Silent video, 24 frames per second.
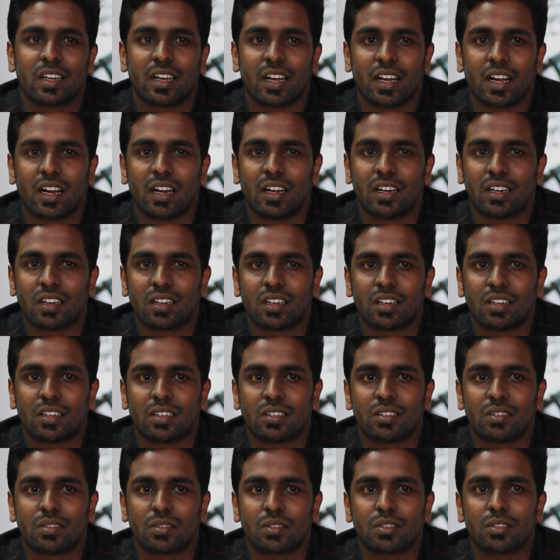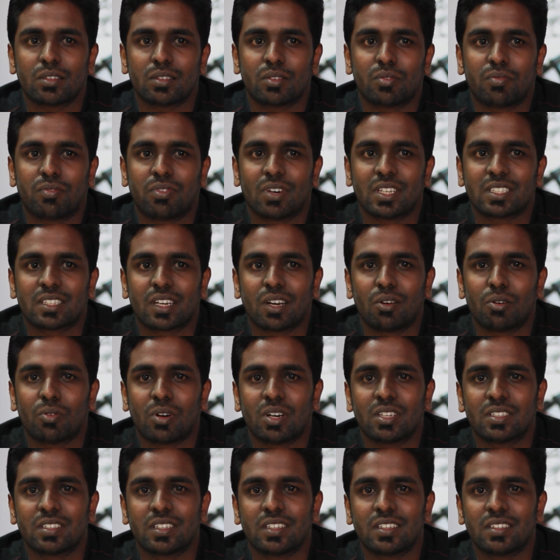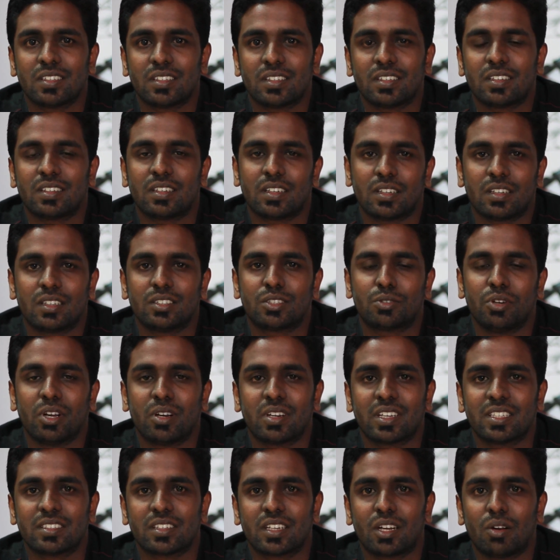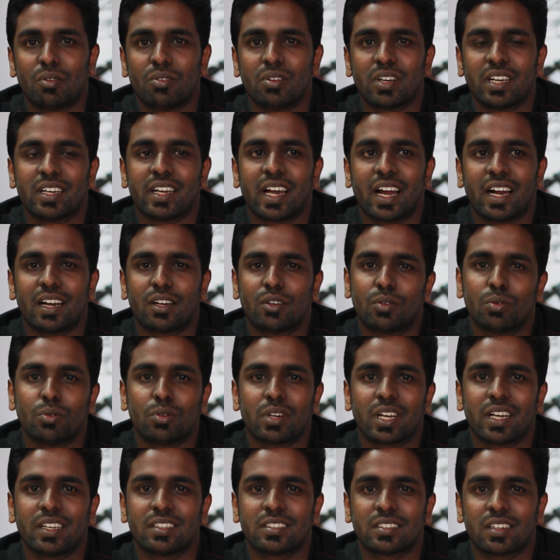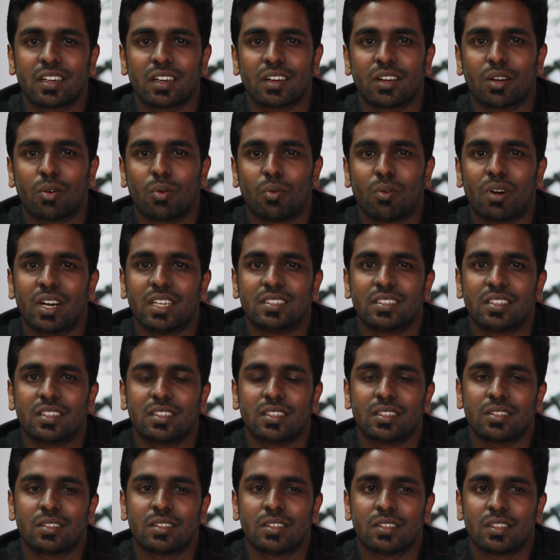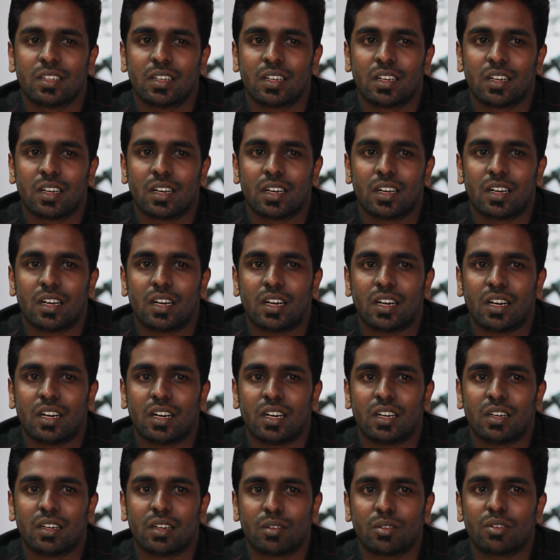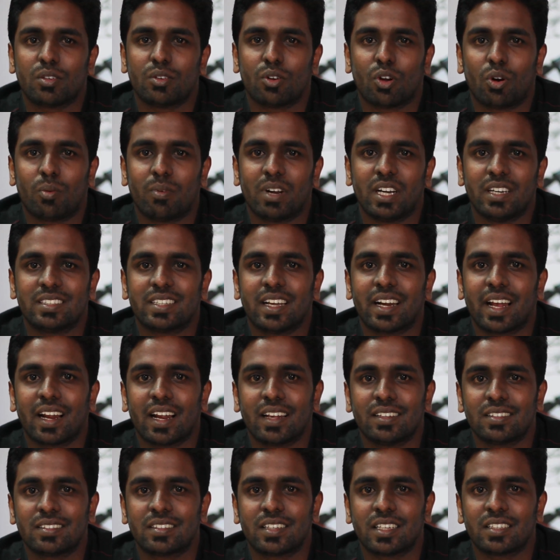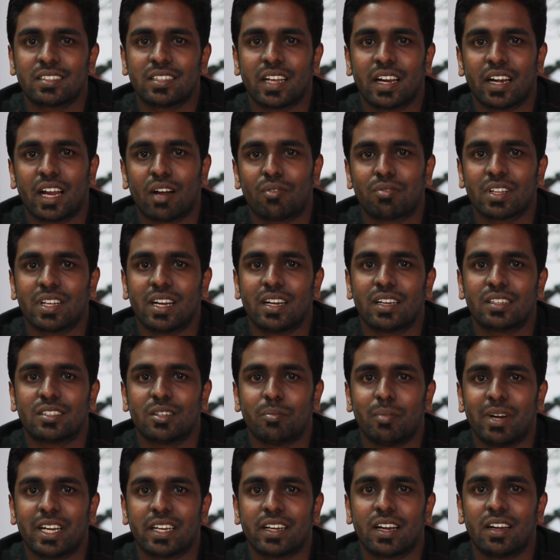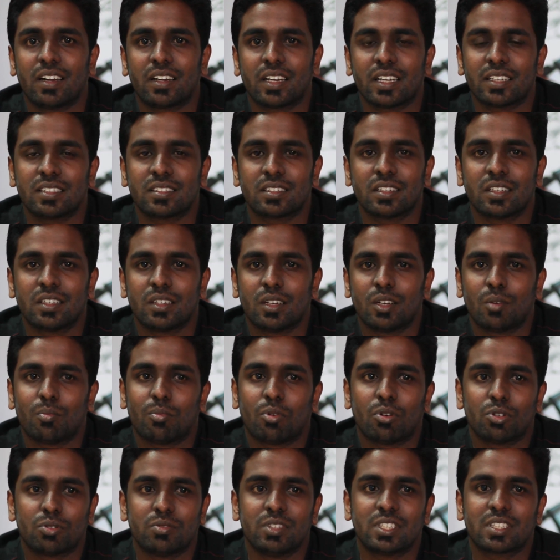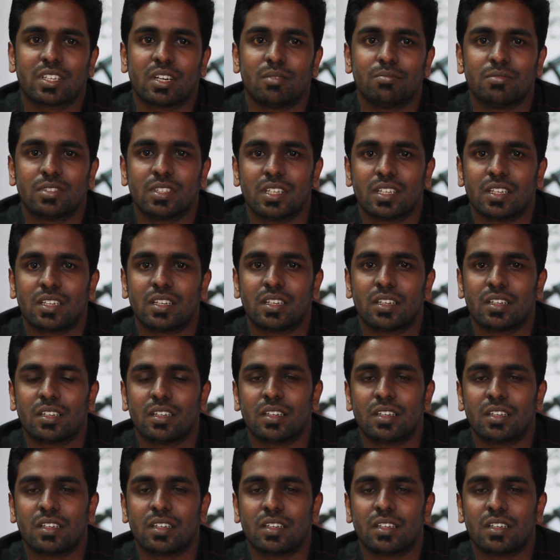and the first round was a studio test round. It had two tests. One is a normal design analysis test, and after that it's a material test, post which comes the